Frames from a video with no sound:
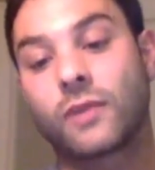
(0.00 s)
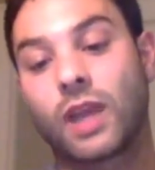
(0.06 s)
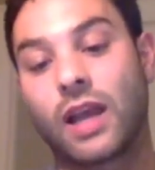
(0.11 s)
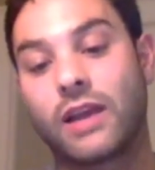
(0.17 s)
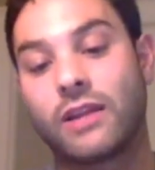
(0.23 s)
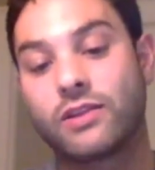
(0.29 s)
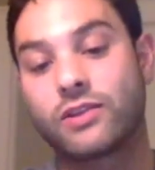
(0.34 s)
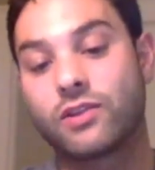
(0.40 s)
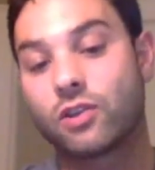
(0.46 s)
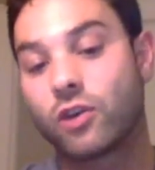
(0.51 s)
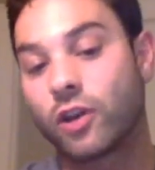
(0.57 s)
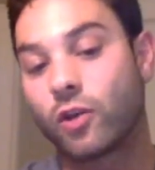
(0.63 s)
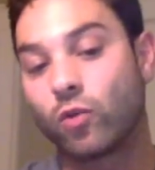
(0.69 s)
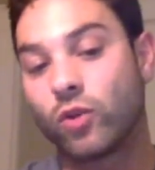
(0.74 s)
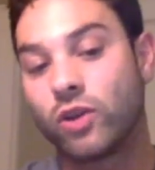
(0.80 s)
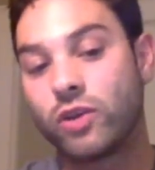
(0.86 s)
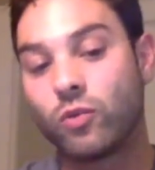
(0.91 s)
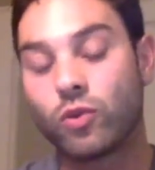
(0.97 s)
And so like
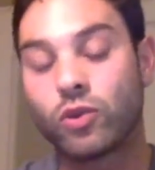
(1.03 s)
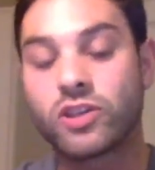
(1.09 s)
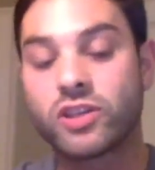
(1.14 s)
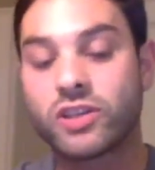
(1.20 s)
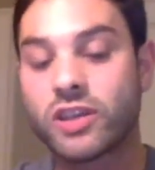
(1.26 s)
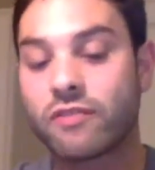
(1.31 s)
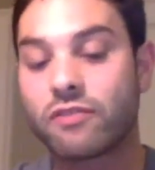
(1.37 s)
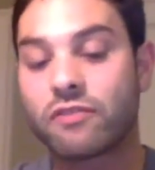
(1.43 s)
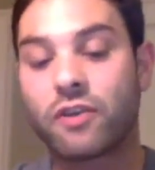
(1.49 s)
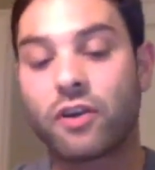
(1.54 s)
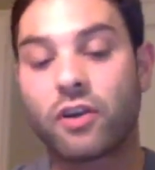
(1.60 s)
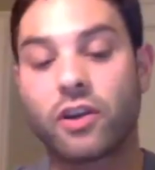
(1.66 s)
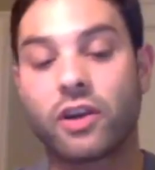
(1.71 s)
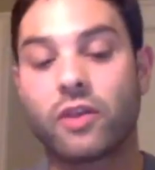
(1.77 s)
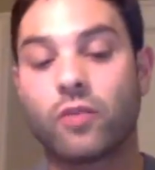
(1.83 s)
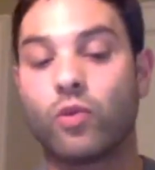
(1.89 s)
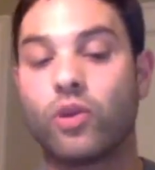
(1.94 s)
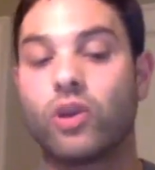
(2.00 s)
we
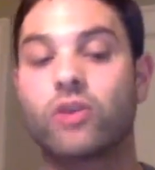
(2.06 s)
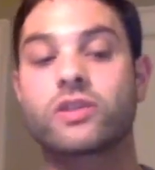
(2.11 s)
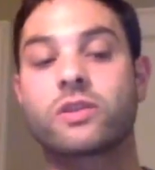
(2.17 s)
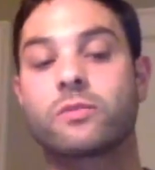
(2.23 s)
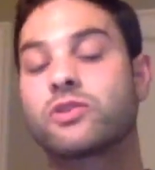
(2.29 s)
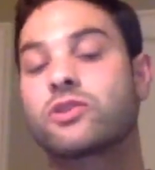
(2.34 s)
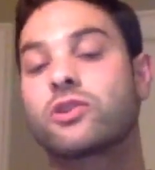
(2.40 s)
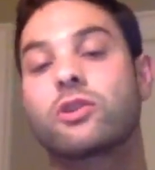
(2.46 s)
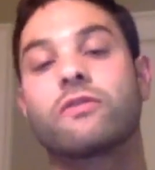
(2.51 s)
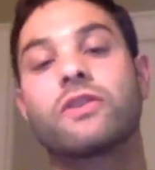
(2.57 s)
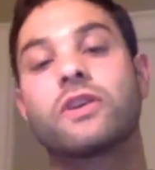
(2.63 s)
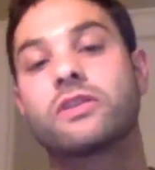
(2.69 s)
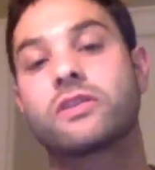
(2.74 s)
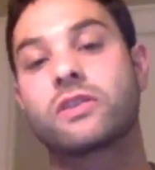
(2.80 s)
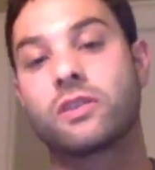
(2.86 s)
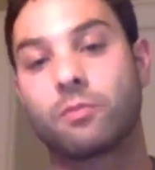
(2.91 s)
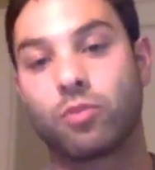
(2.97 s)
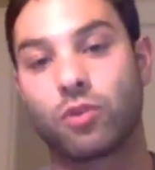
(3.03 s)
are subservient
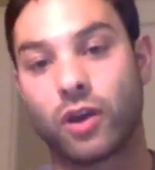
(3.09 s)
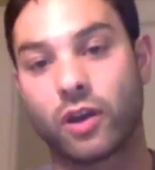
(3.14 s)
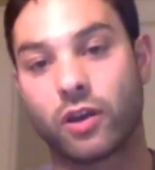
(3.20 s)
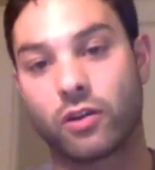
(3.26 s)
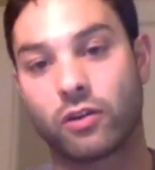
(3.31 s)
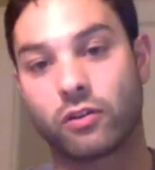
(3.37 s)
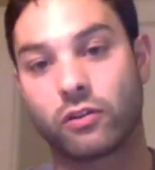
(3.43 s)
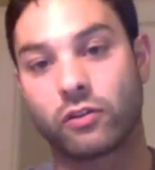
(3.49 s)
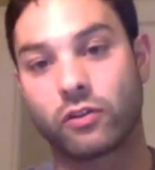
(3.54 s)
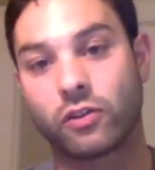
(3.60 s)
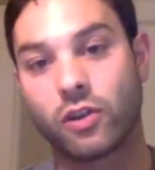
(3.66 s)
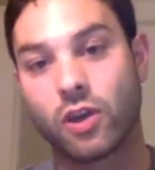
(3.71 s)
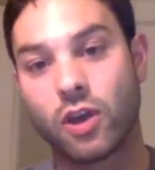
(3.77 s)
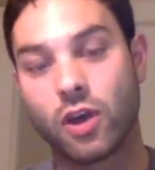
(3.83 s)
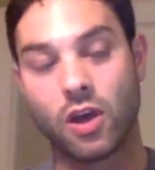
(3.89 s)
to the players.